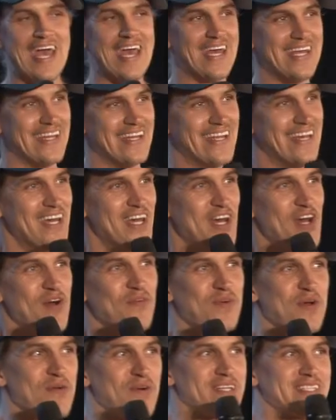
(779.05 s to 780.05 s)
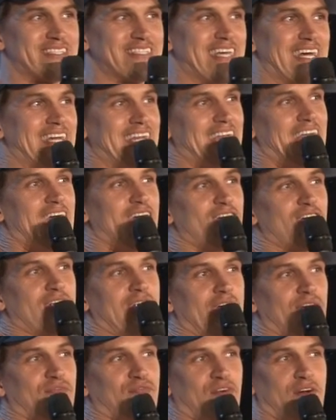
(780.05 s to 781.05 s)
And we were sitting there, and
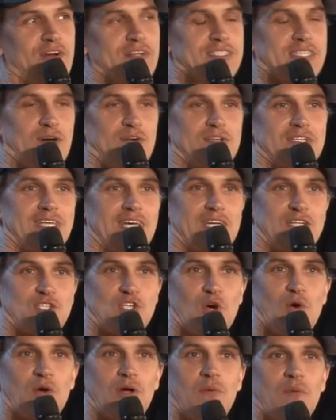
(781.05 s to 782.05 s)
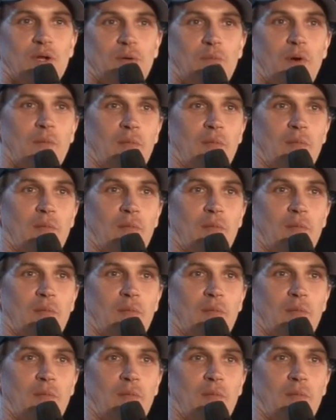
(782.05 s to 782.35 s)
at first I was like joking with him.